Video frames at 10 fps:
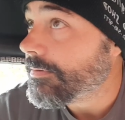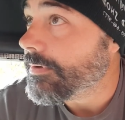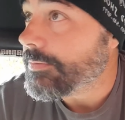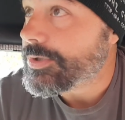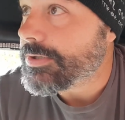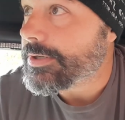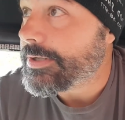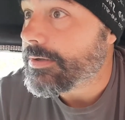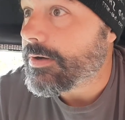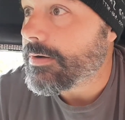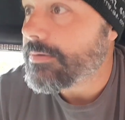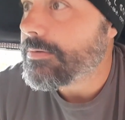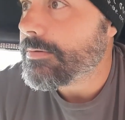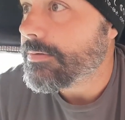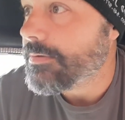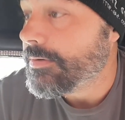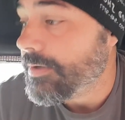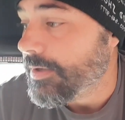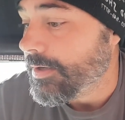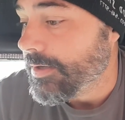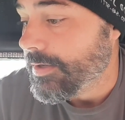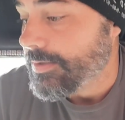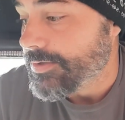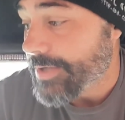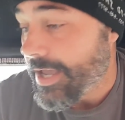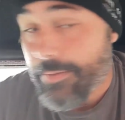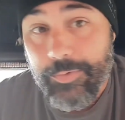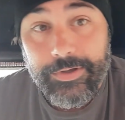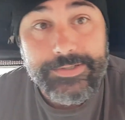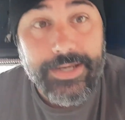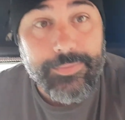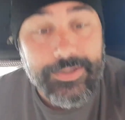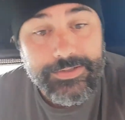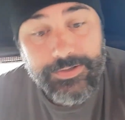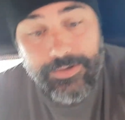I'm just looking at the car. So yeah, I'm real excited about this car.